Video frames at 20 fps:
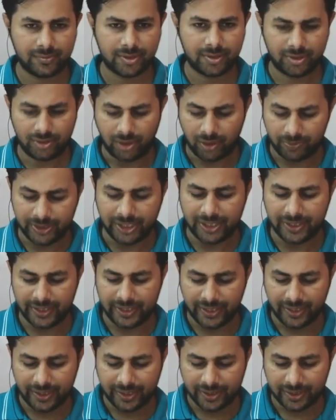So option
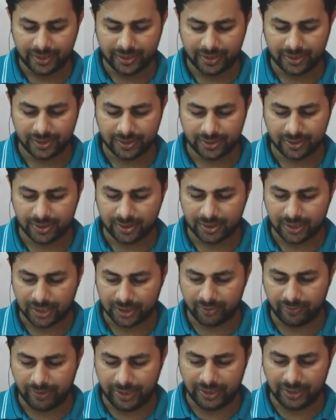D. That's
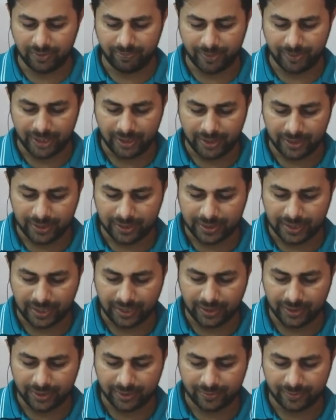very simple, right?